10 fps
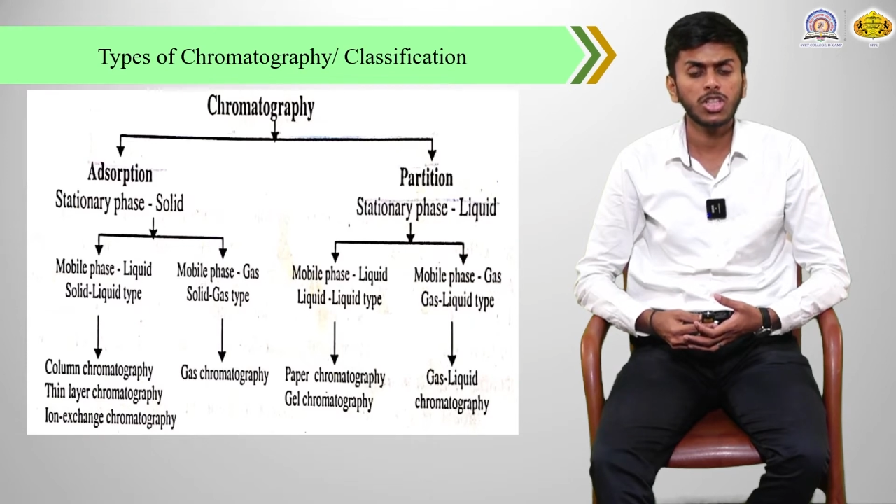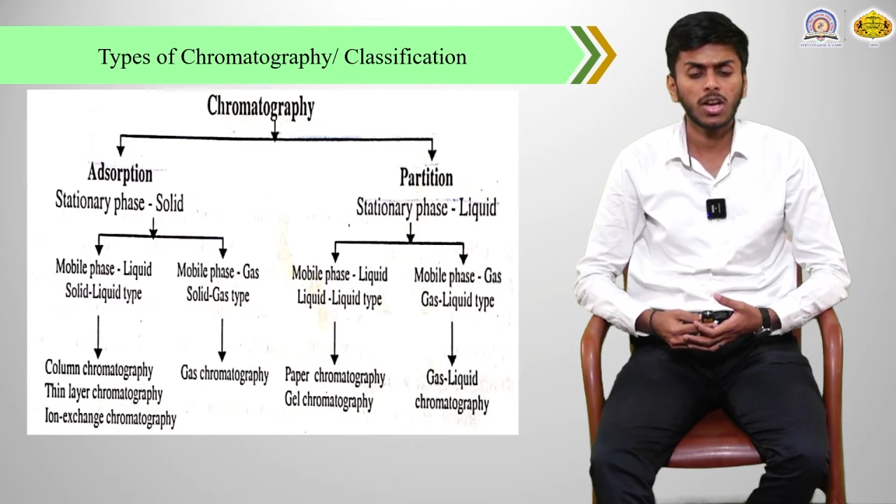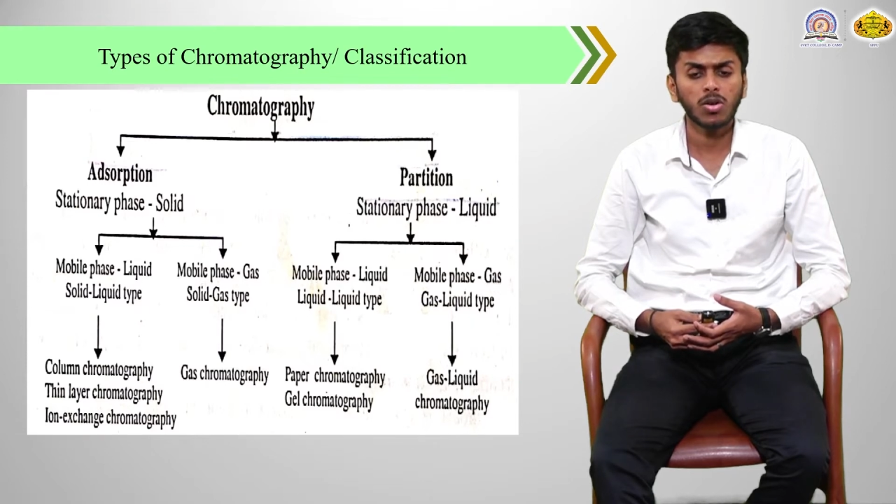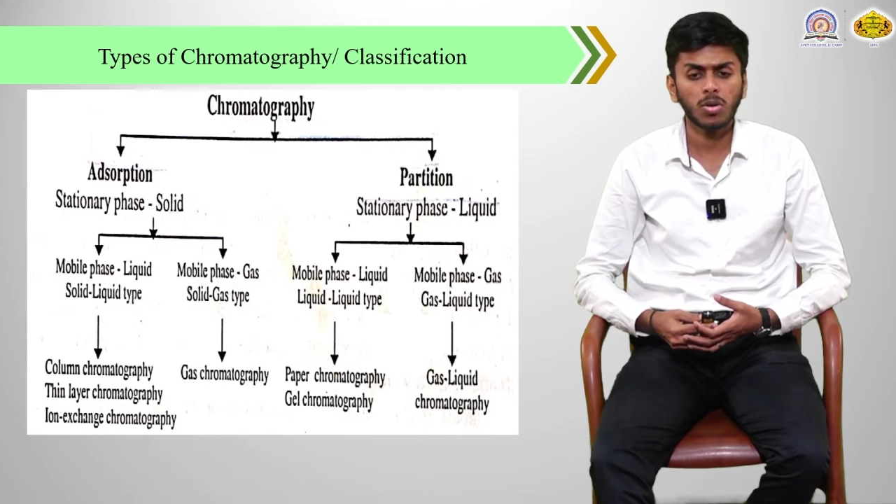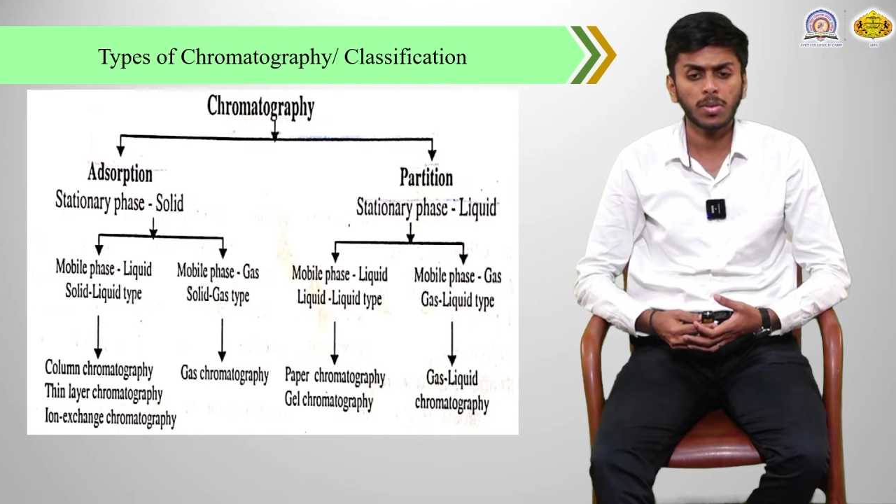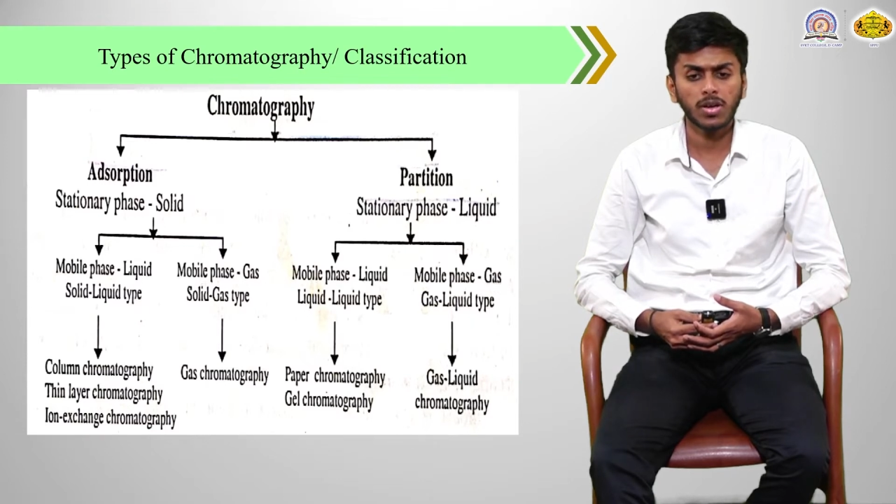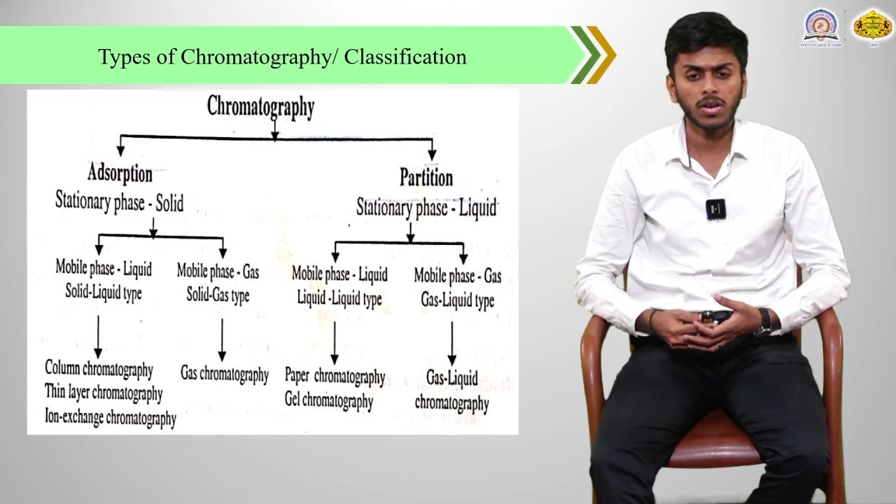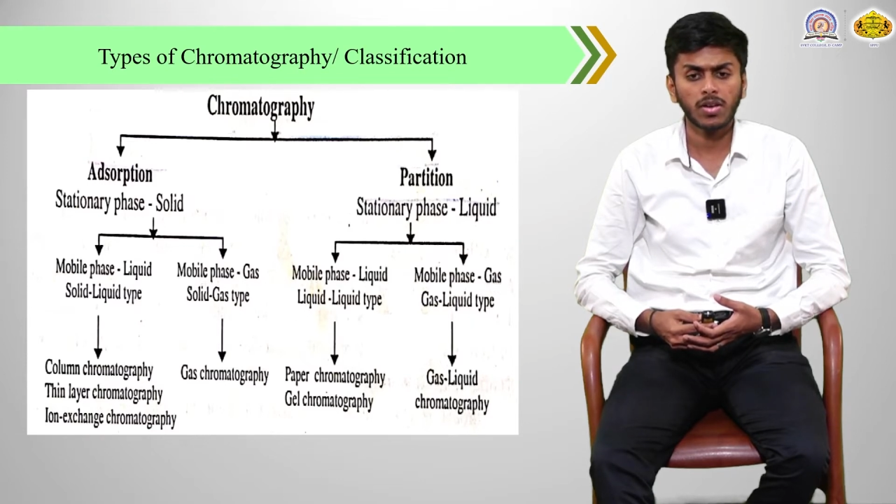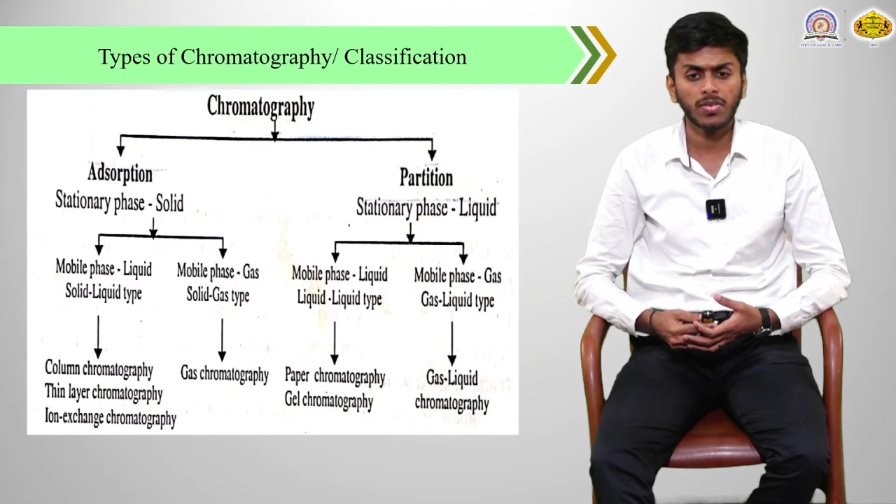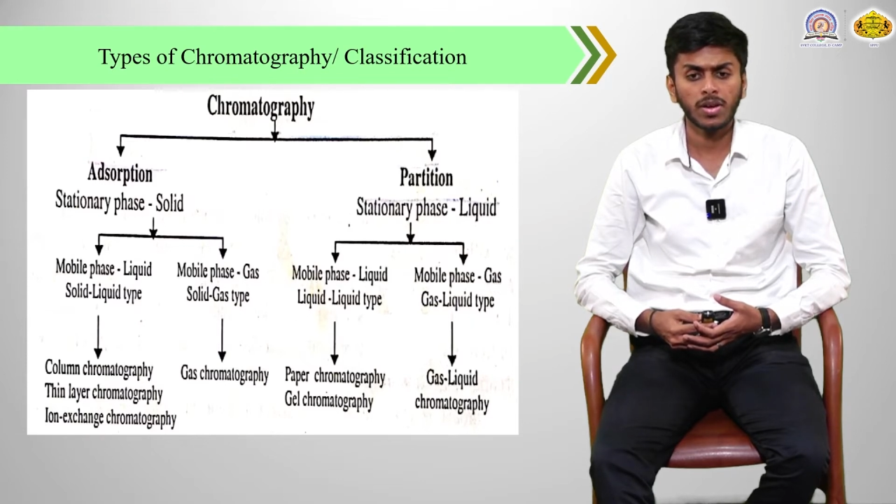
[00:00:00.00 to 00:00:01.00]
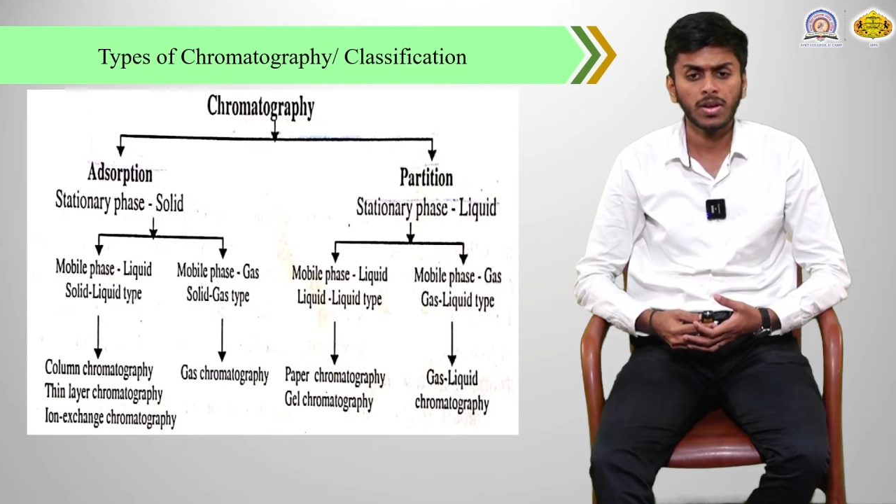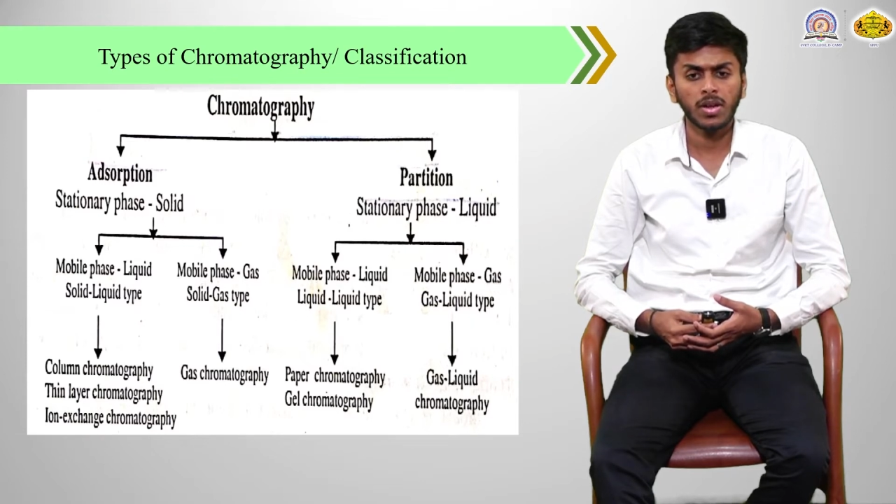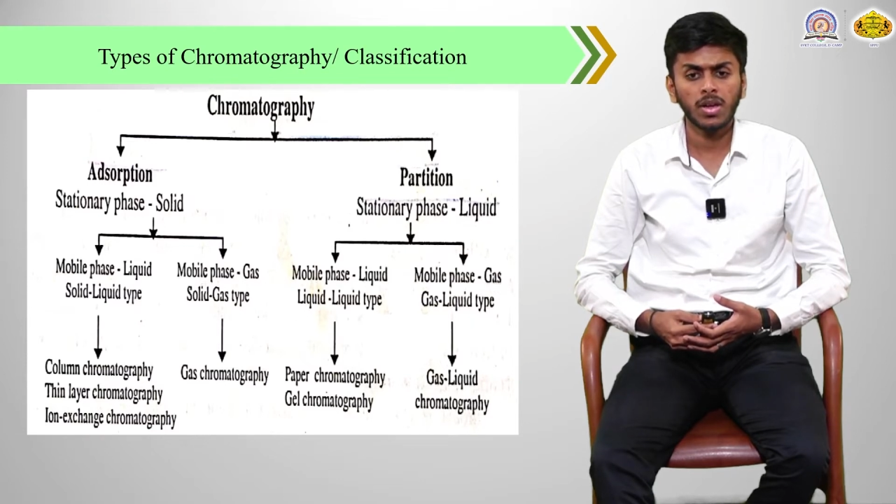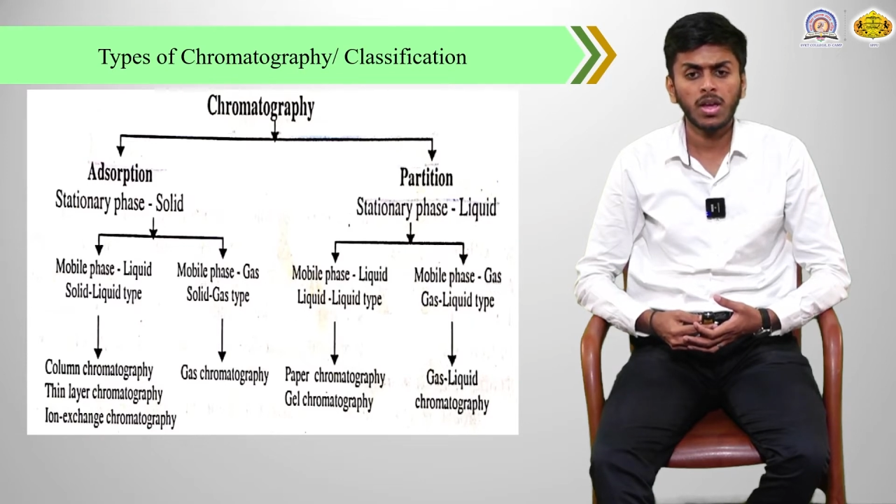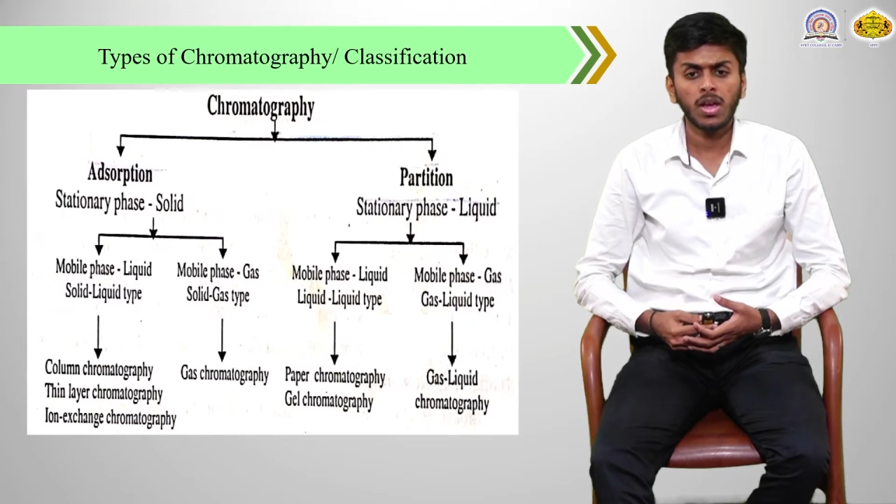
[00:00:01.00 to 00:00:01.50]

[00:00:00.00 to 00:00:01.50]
gel chromatography.